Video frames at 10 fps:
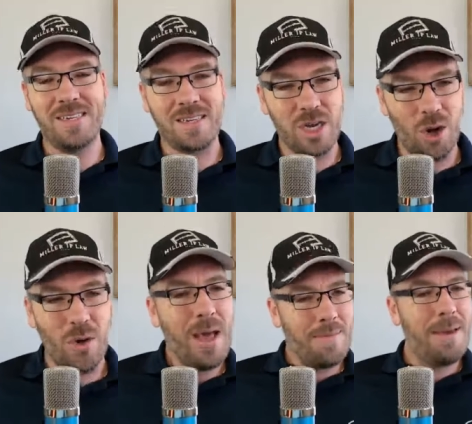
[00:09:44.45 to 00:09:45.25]
And
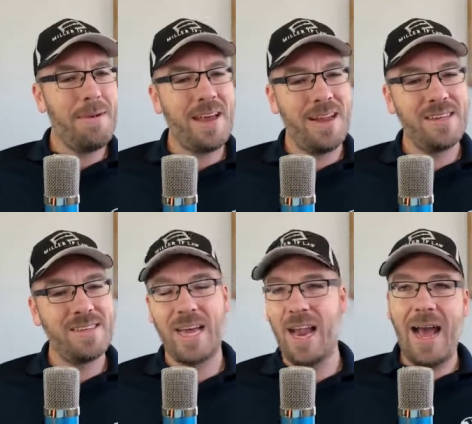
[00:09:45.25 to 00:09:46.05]
so maybe get an
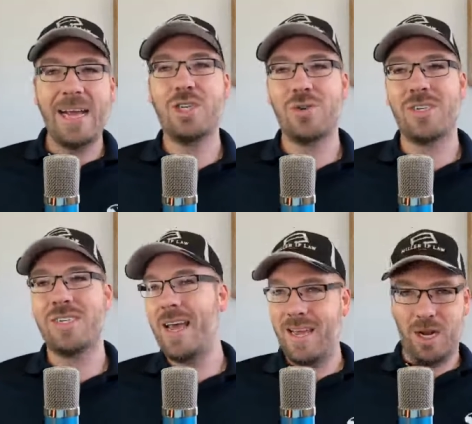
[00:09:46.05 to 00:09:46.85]
insight as you were
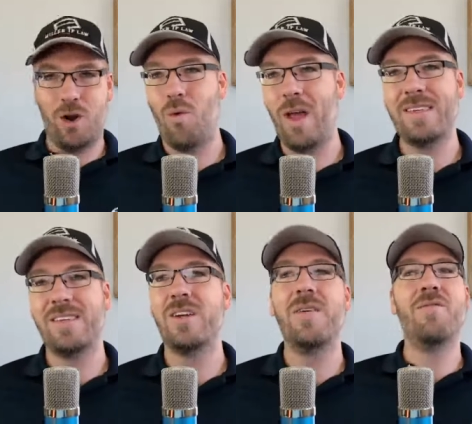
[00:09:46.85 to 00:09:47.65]
saying, you know,
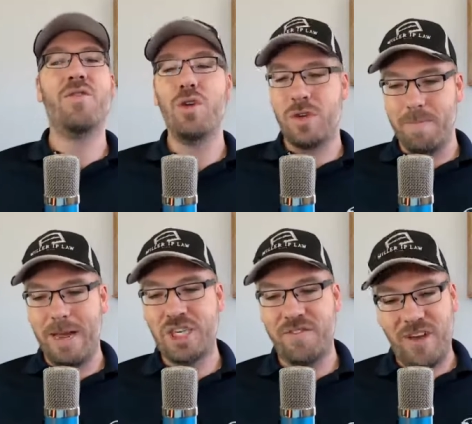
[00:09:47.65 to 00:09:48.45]
let's you
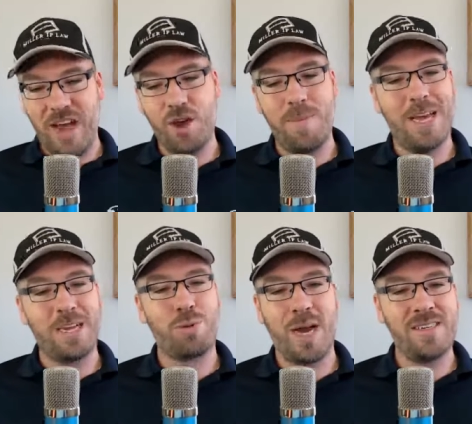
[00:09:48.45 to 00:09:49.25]
mentioned
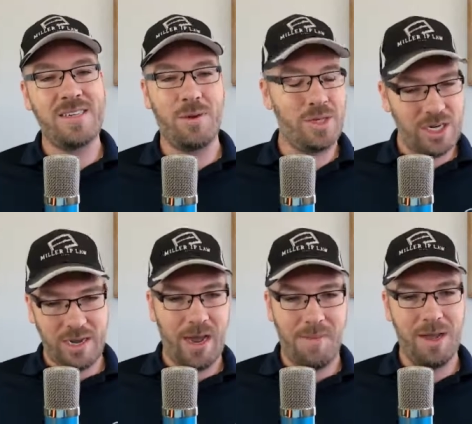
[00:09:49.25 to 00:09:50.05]
value-based pricing, which
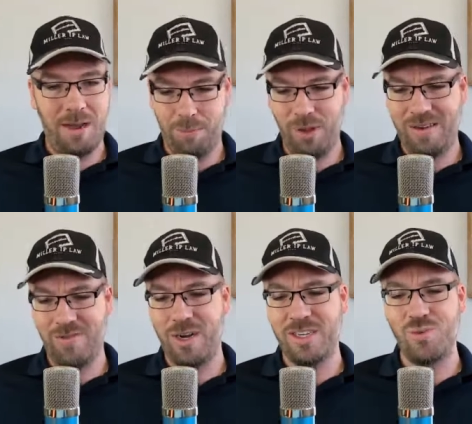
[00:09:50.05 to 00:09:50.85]
I, am a
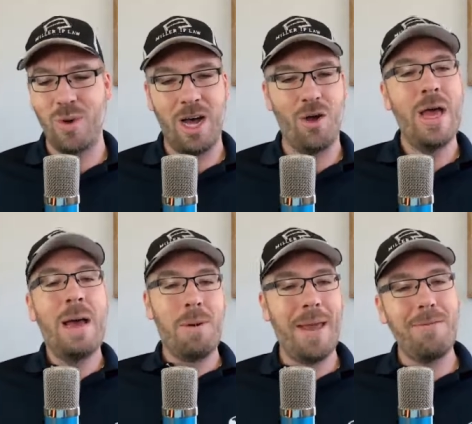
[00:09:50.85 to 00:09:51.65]
believer in as well.
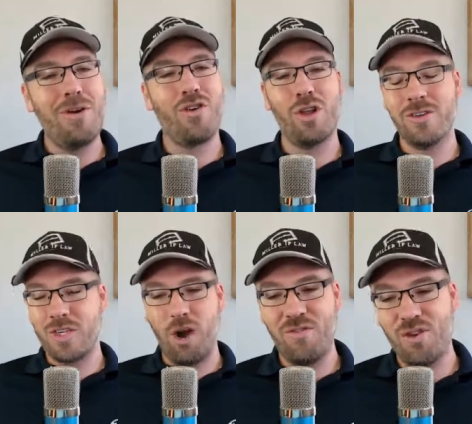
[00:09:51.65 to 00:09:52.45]
But maybe for those
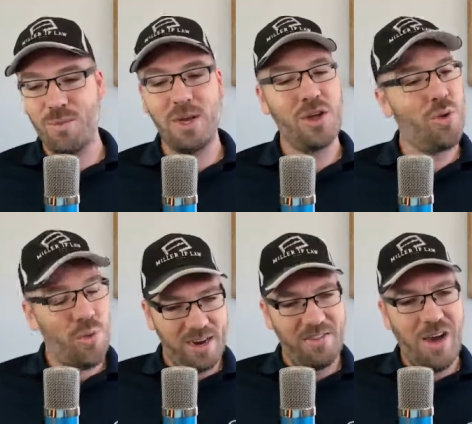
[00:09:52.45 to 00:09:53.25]
that aren't familiar,
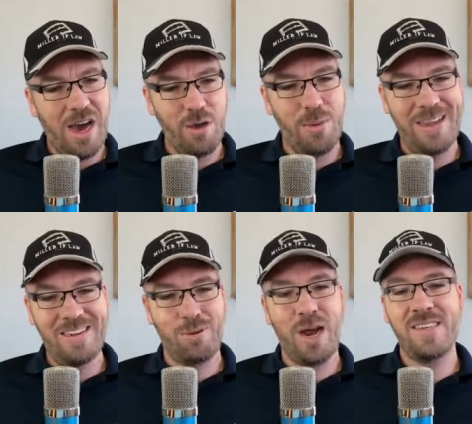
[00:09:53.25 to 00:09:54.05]
what is
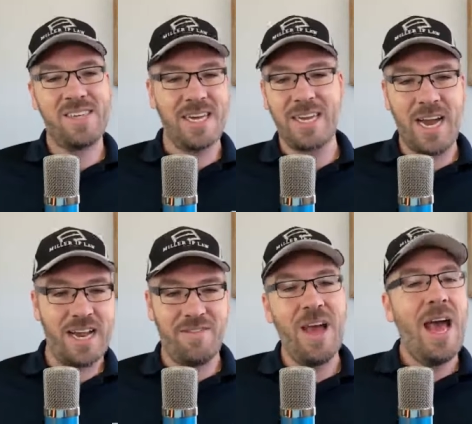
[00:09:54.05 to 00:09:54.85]
value-based pricing, and
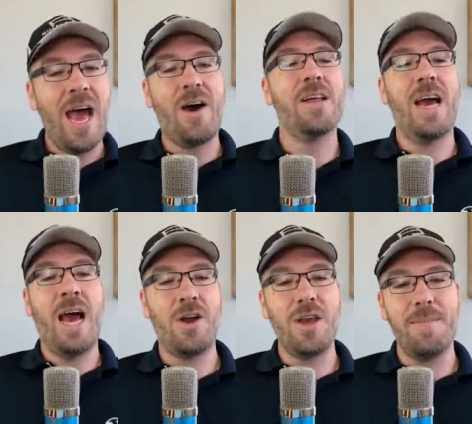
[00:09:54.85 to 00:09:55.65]
kind of how do
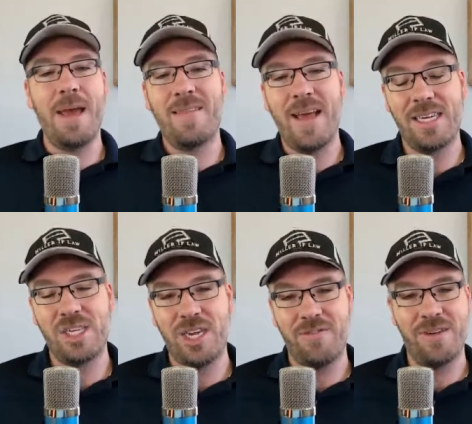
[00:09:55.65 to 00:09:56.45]
how do you make that
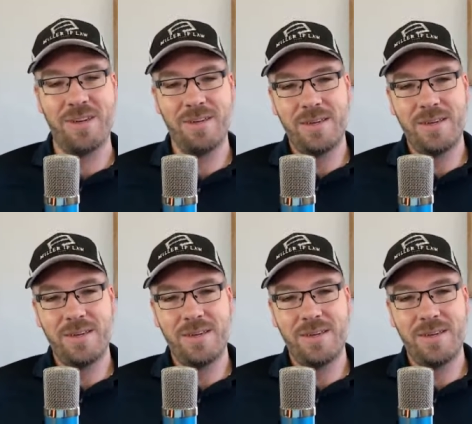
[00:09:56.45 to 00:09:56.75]
shift?